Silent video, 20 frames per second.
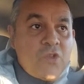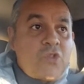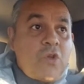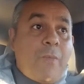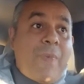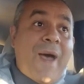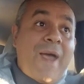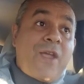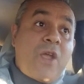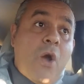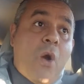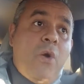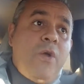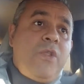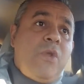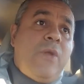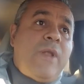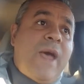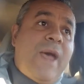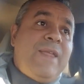So by
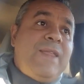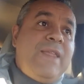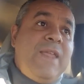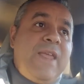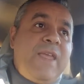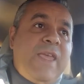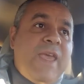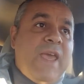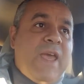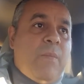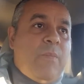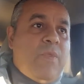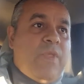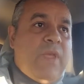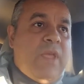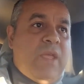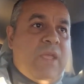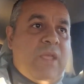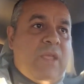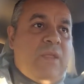going to an ID camp,
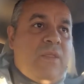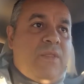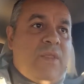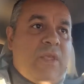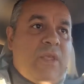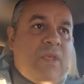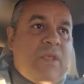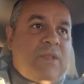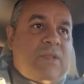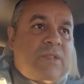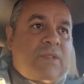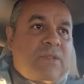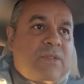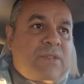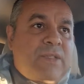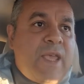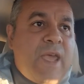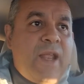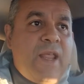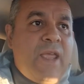the
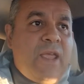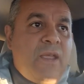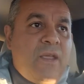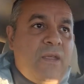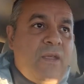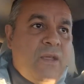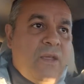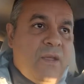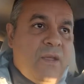setting